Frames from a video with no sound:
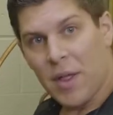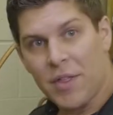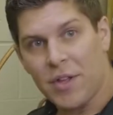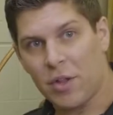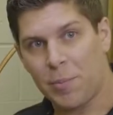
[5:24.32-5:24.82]

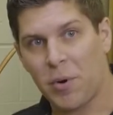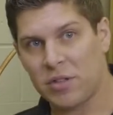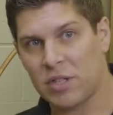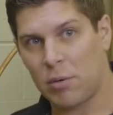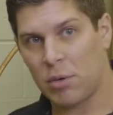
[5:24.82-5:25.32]
The other
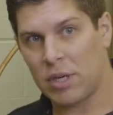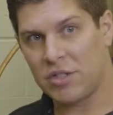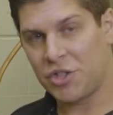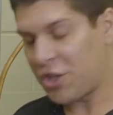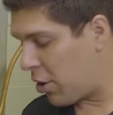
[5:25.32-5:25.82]
part that I want
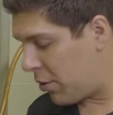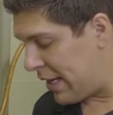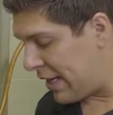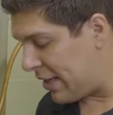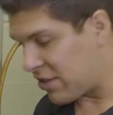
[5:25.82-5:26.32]
to show
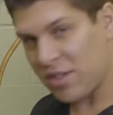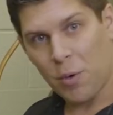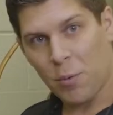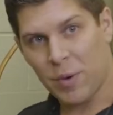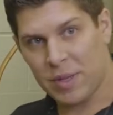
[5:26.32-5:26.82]
is
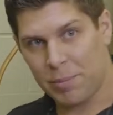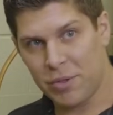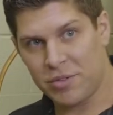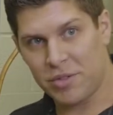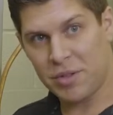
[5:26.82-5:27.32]
with the
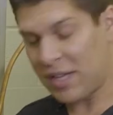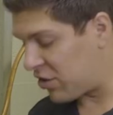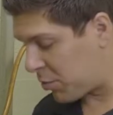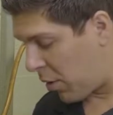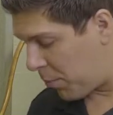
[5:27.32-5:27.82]
Bluetooth and
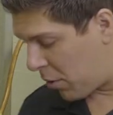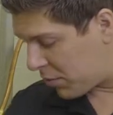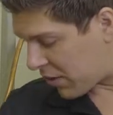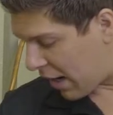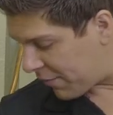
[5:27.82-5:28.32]
the smart
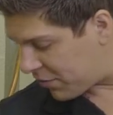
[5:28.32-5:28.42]
probes, I have